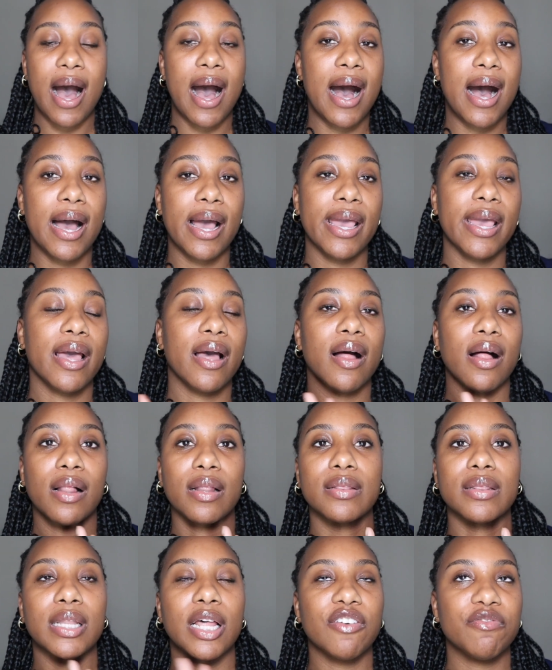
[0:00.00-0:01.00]
I
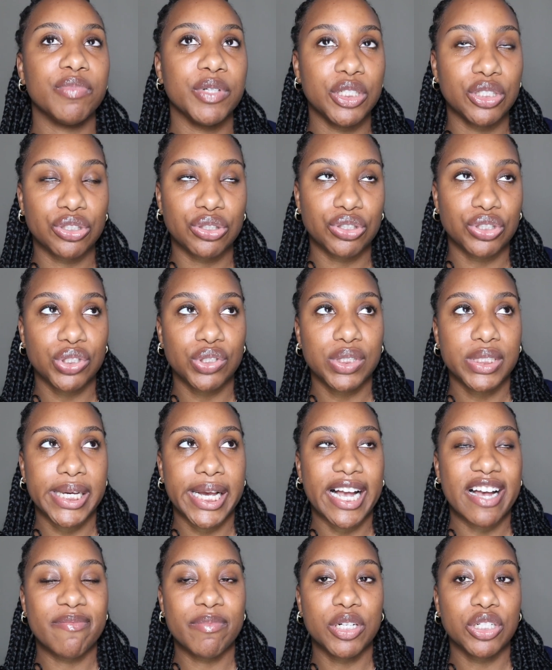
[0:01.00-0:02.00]
love being a surgical
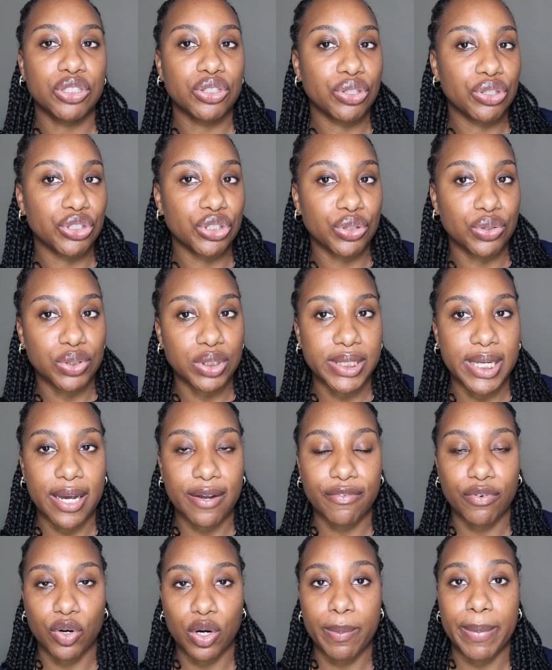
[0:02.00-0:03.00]
tech. I've been a surgical
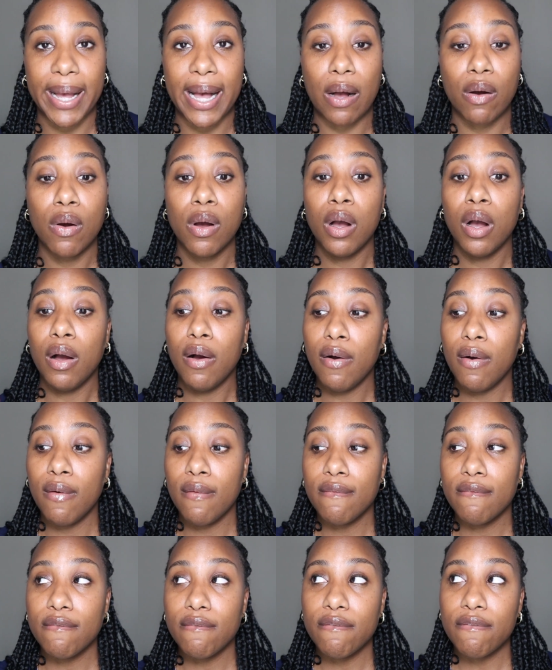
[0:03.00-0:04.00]
tech for about
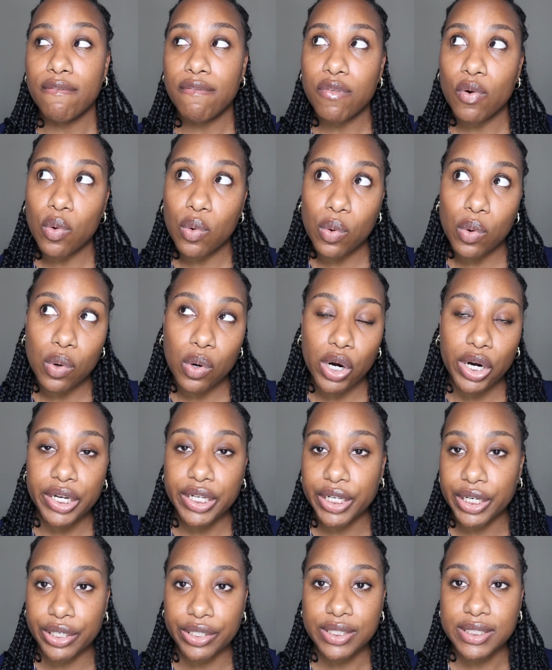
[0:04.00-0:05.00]
four
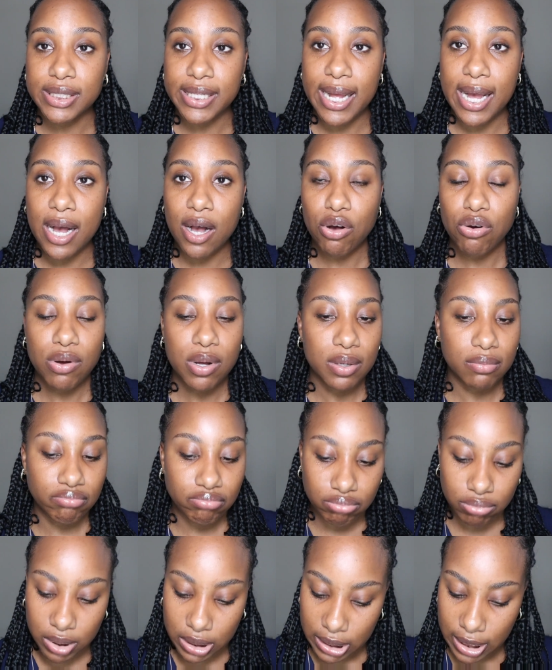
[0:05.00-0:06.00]
years now.
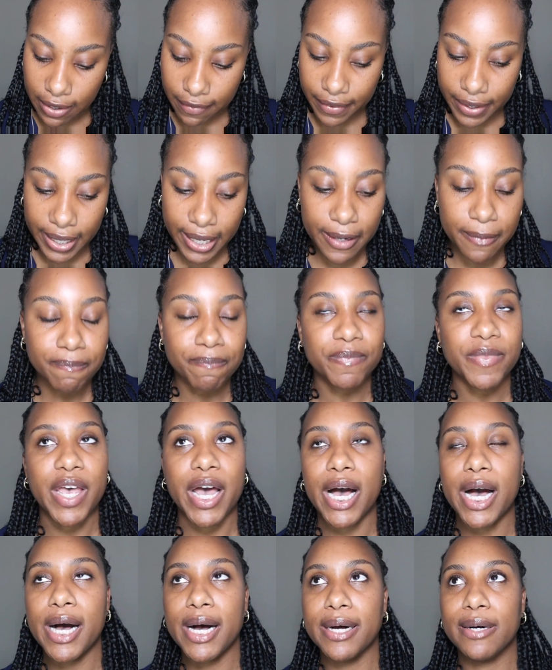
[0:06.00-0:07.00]
Love it.
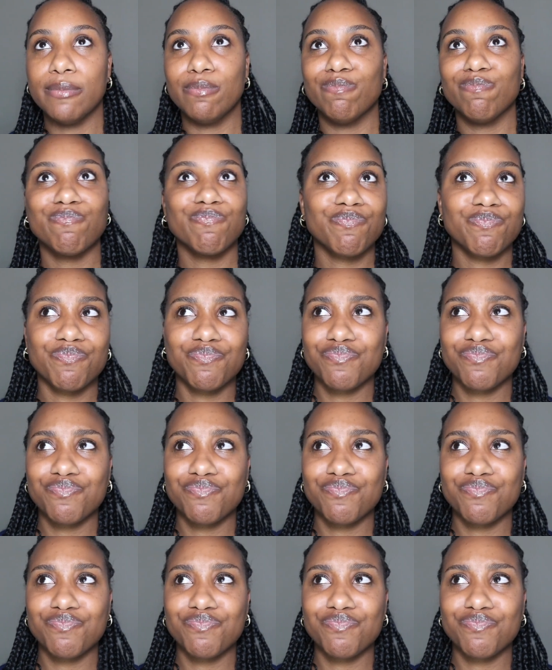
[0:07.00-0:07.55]
Um,